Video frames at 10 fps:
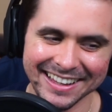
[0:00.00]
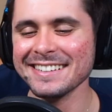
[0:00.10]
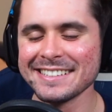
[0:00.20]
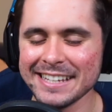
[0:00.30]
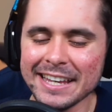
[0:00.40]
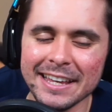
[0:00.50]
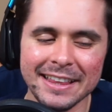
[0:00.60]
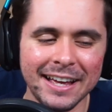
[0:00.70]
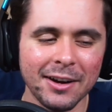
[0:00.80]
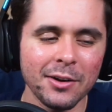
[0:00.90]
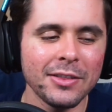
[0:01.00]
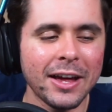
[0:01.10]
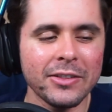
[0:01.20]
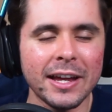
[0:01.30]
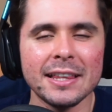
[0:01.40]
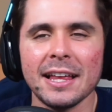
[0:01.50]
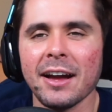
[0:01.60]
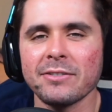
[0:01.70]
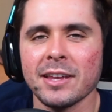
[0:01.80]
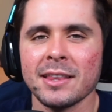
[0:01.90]
See, now that I
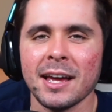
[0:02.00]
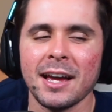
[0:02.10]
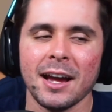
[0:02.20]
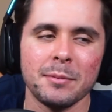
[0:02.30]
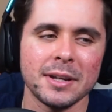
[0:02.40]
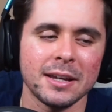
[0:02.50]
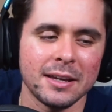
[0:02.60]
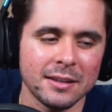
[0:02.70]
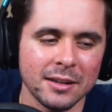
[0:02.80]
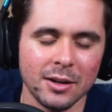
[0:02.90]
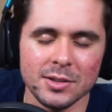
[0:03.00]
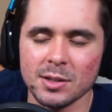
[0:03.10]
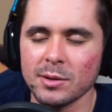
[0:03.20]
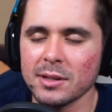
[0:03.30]
laughed at that, I'm going to get, you know, someone